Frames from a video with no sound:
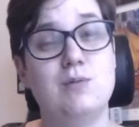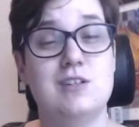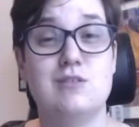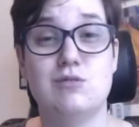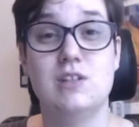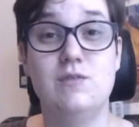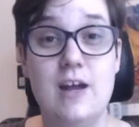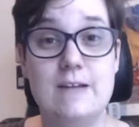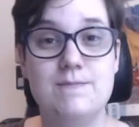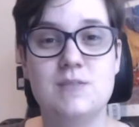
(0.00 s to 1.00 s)
and it's really
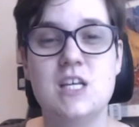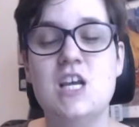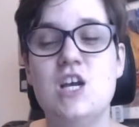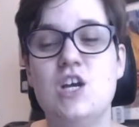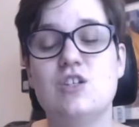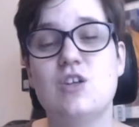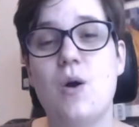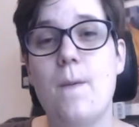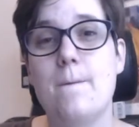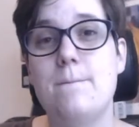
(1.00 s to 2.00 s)
fun.
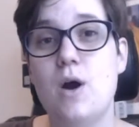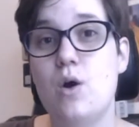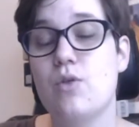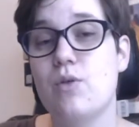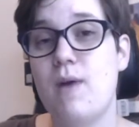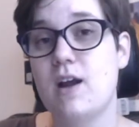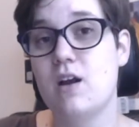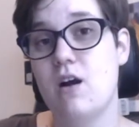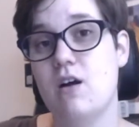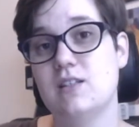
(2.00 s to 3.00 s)
So both
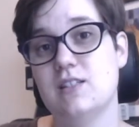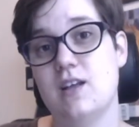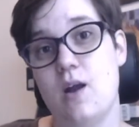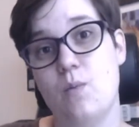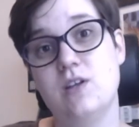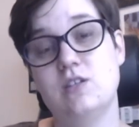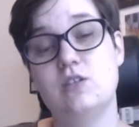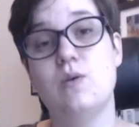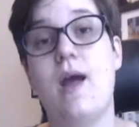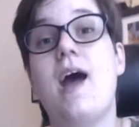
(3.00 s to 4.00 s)
MegaCons that I went
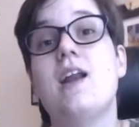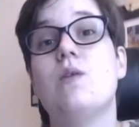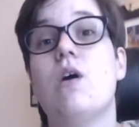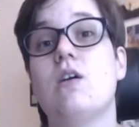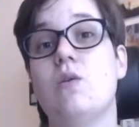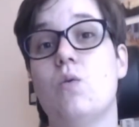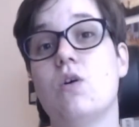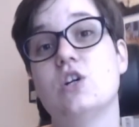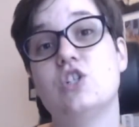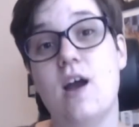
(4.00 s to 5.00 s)
to had a Rocky
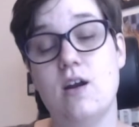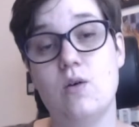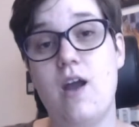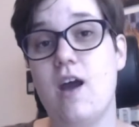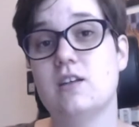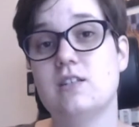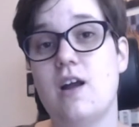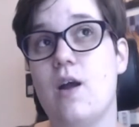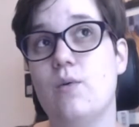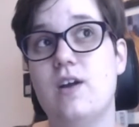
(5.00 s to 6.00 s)
Horror Shadow Cast.
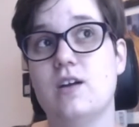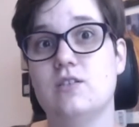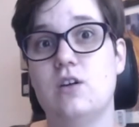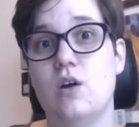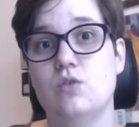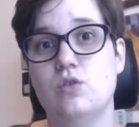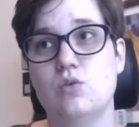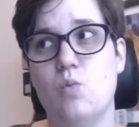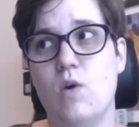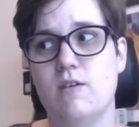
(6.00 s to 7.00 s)
I only got to go to
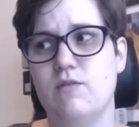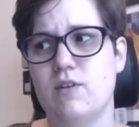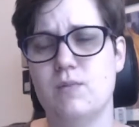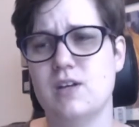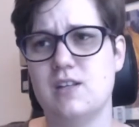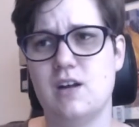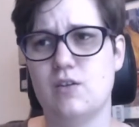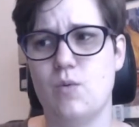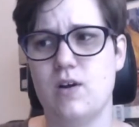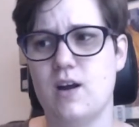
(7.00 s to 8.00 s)
one of them because the
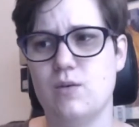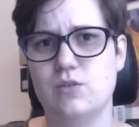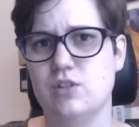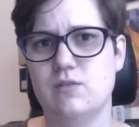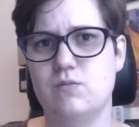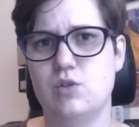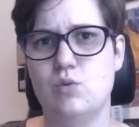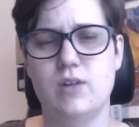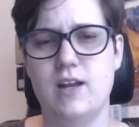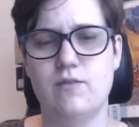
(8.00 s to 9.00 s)
other one I was just too
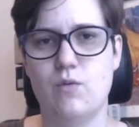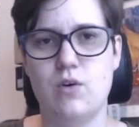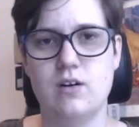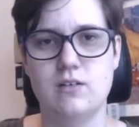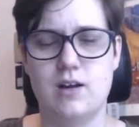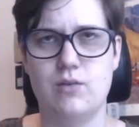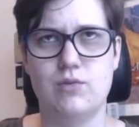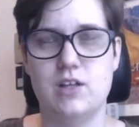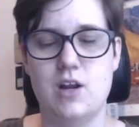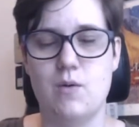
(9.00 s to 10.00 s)
late for. I don't
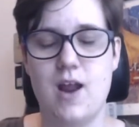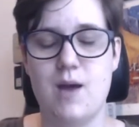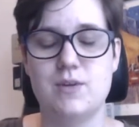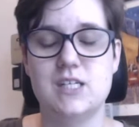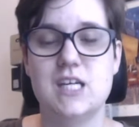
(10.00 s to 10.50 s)
really know what happened.